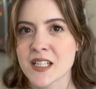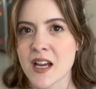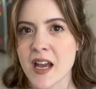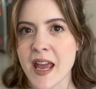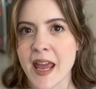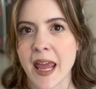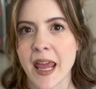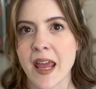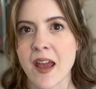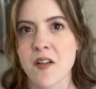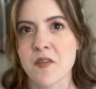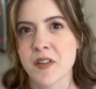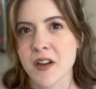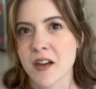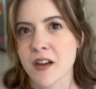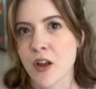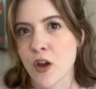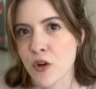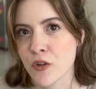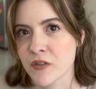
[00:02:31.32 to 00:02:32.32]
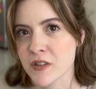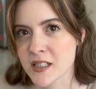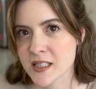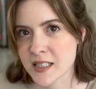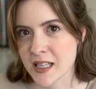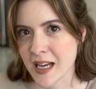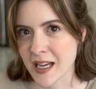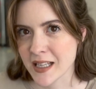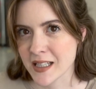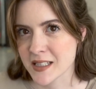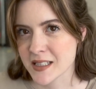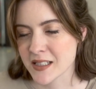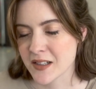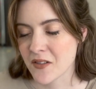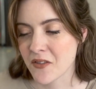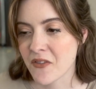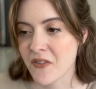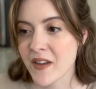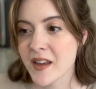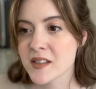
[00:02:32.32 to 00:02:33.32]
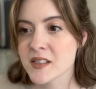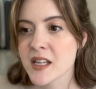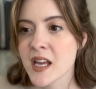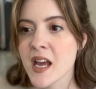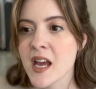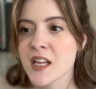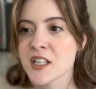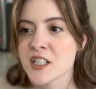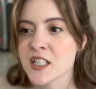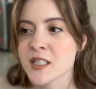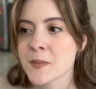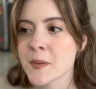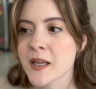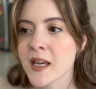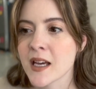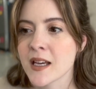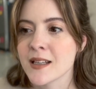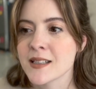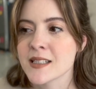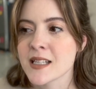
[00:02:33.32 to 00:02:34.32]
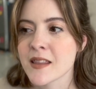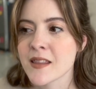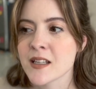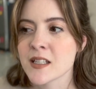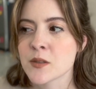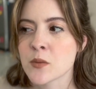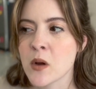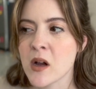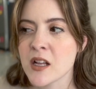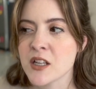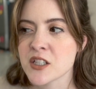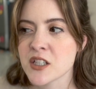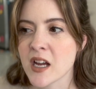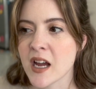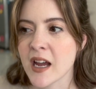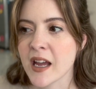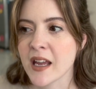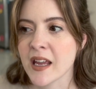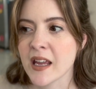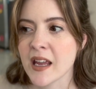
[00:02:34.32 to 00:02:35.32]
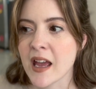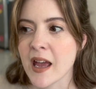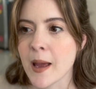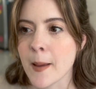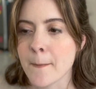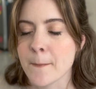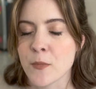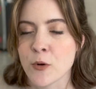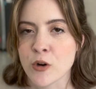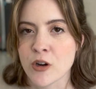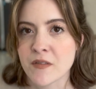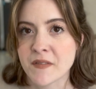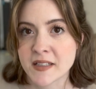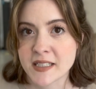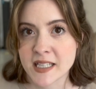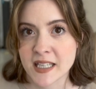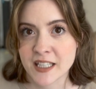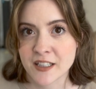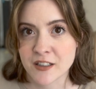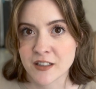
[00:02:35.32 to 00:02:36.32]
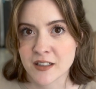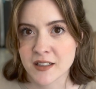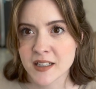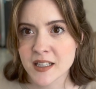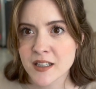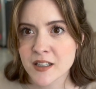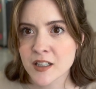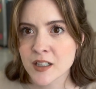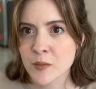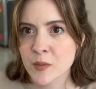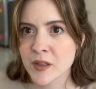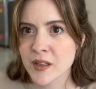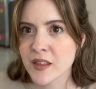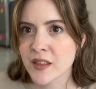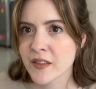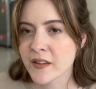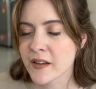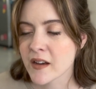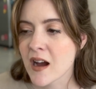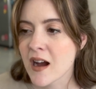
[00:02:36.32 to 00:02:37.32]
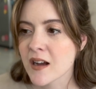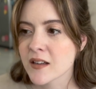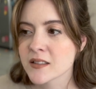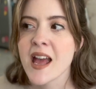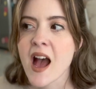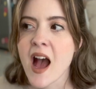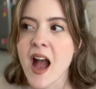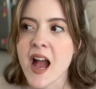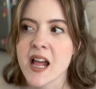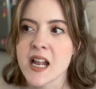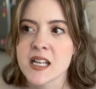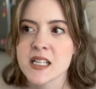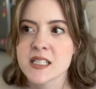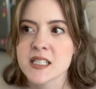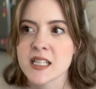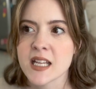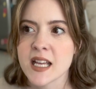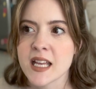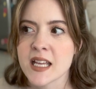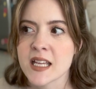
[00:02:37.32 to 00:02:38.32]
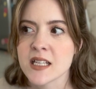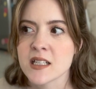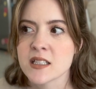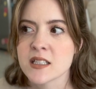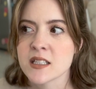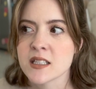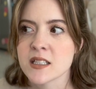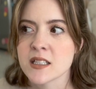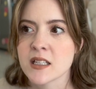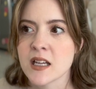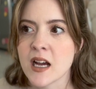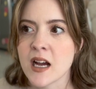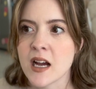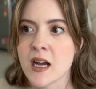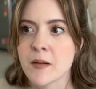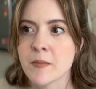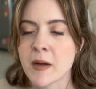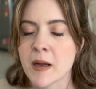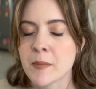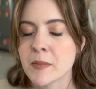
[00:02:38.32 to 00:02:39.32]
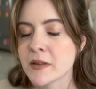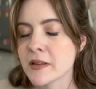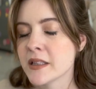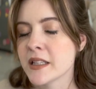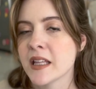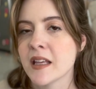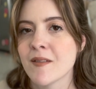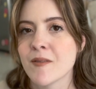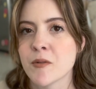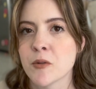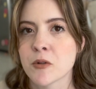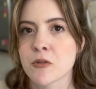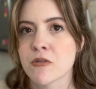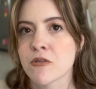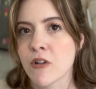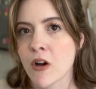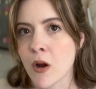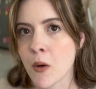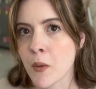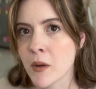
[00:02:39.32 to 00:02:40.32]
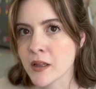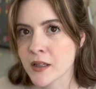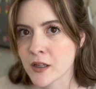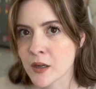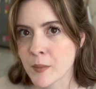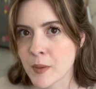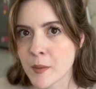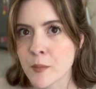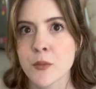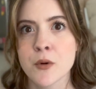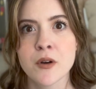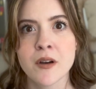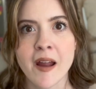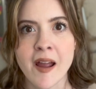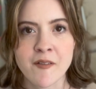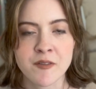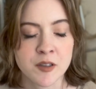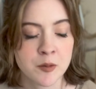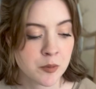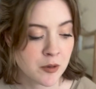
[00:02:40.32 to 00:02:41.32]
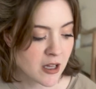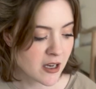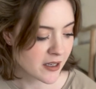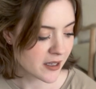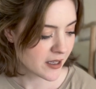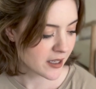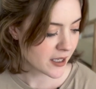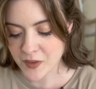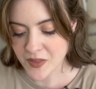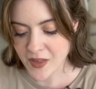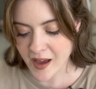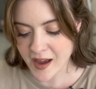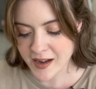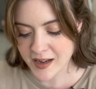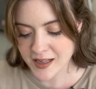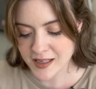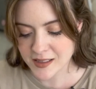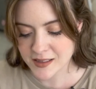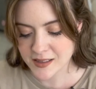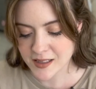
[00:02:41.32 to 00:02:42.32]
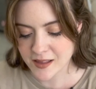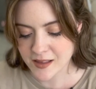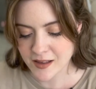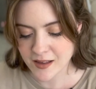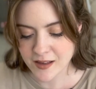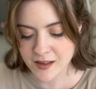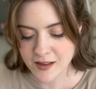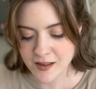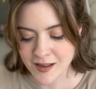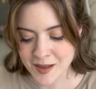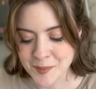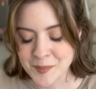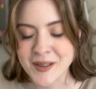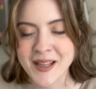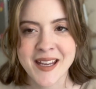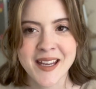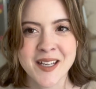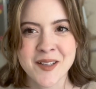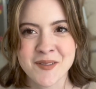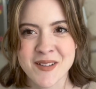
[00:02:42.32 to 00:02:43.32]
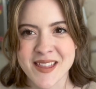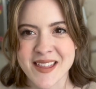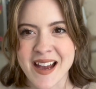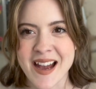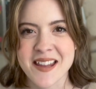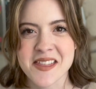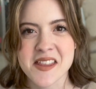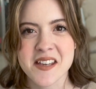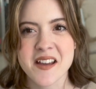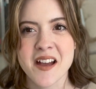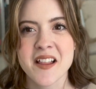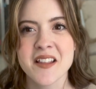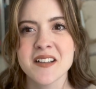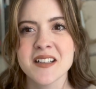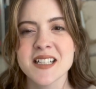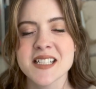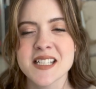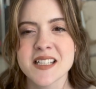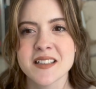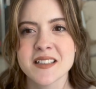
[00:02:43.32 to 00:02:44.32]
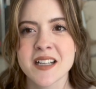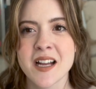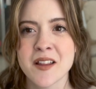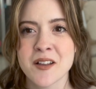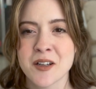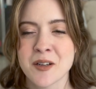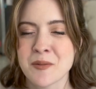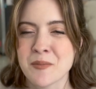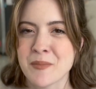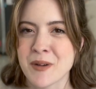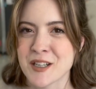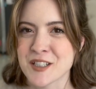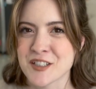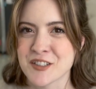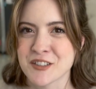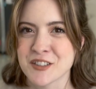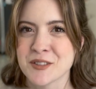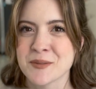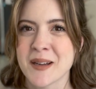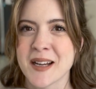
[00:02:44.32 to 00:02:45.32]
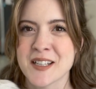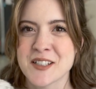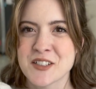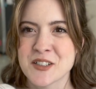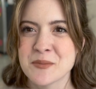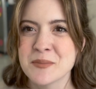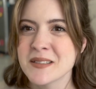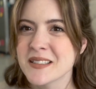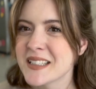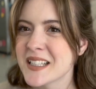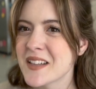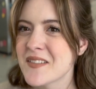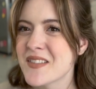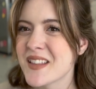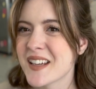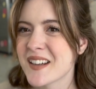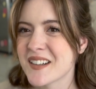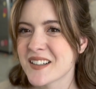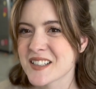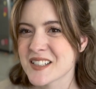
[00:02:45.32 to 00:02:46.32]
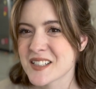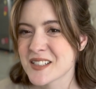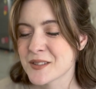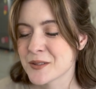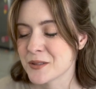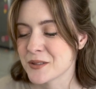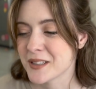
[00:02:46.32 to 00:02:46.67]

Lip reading: a very oversized fit, just because in the swatch I am more of a tighter knitter with cotton, and it I believe will grow a little bit more after blocking it. That is the plan with that. The color is in the color of mushroom. I do believe they are sold